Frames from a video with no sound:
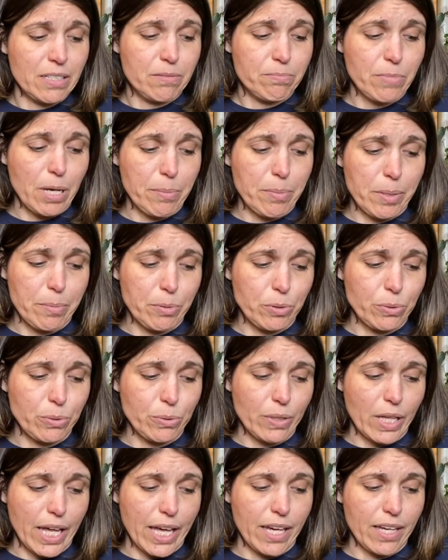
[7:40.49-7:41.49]
by people who
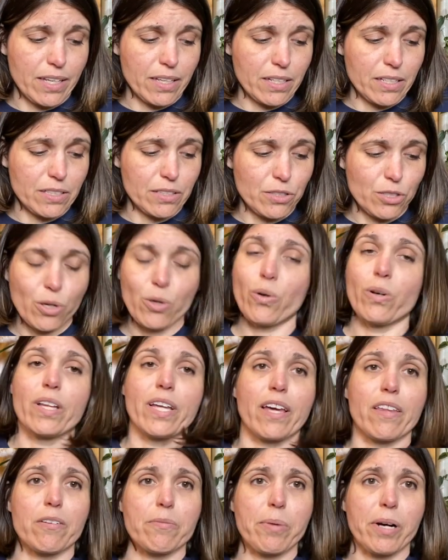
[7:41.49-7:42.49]
like totally
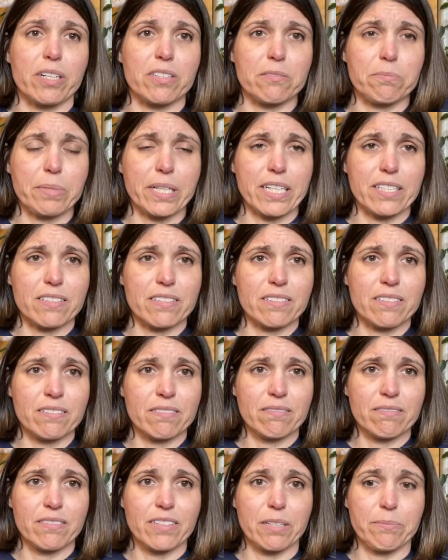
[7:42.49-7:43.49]
other parts of plants
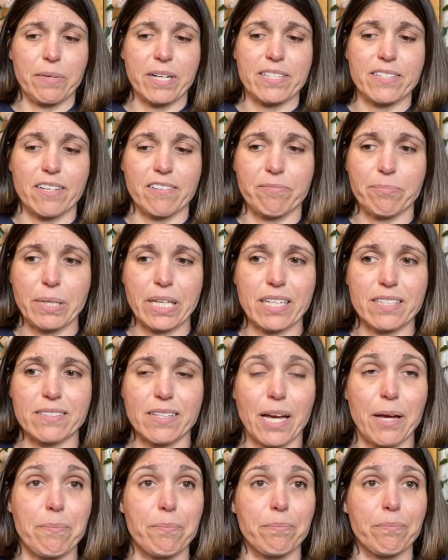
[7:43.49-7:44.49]
than myself, because
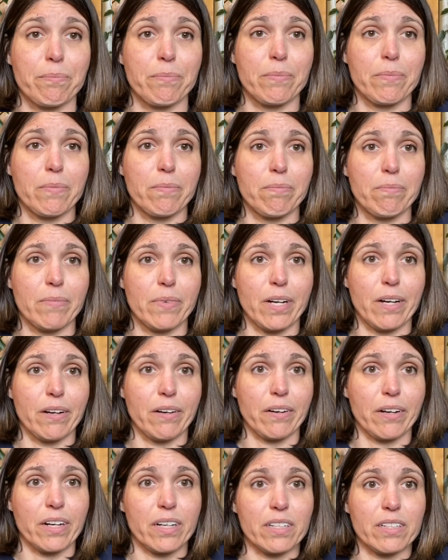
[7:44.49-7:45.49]
I'm a
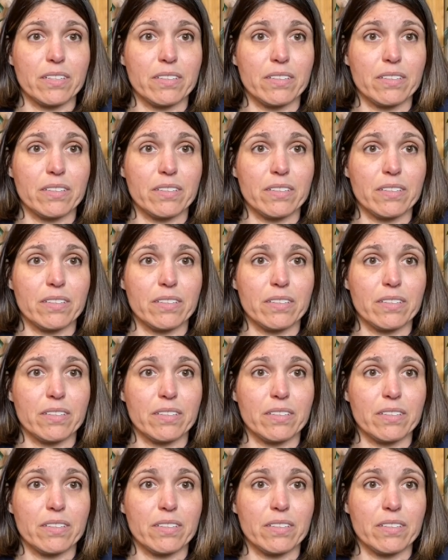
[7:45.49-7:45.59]
nerd.